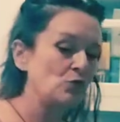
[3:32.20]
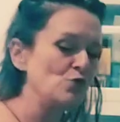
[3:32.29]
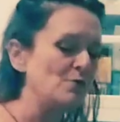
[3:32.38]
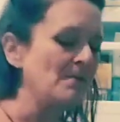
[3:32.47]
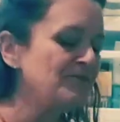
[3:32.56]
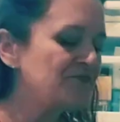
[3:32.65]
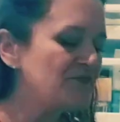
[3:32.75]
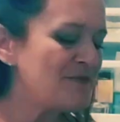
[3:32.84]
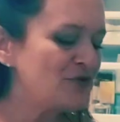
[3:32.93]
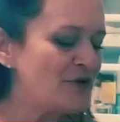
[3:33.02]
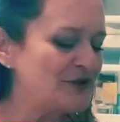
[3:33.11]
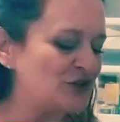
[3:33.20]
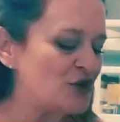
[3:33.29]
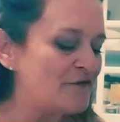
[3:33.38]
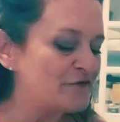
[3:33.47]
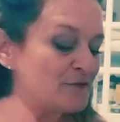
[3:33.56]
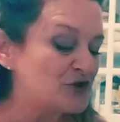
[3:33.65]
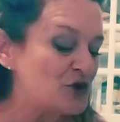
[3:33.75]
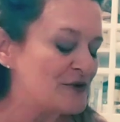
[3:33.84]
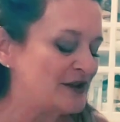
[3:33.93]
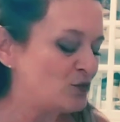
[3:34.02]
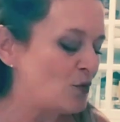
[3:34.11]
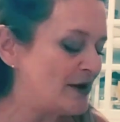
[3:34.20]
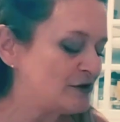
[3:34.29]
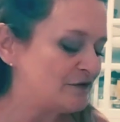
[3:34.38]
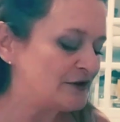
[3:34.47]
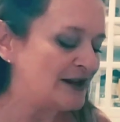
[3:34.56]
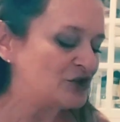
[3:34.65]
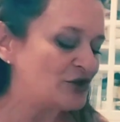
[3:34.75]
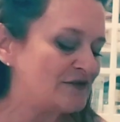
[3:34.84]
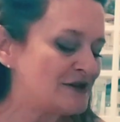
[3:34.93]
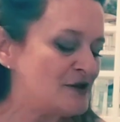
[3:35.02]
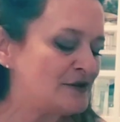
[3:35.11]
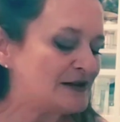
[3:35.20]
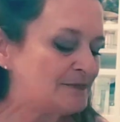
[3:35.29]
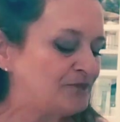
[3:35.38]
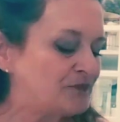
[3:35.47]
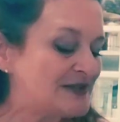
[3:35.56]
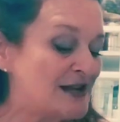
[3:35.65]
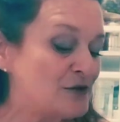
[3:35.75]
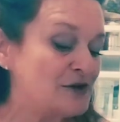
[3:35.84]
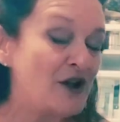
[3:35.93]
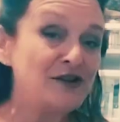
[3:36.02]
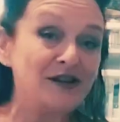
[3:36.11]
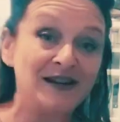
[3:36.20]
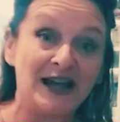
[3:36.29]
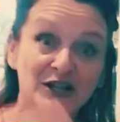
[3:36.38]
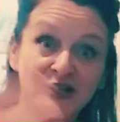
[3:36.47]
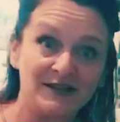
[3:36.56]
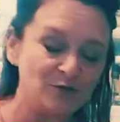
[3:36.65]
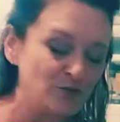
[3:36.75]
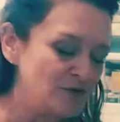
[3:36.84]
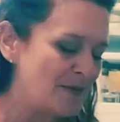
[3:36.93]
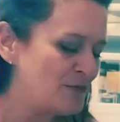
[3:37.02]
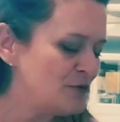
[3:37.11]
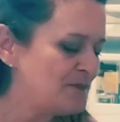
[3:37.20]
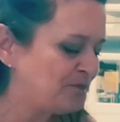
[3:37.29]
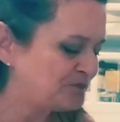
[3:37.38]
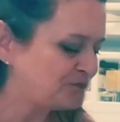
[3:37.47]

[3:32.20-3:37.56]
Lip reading: Ooh, I mean they're already soft from soaking in wine overnight. So you have carrot, celery, and onion as creamer.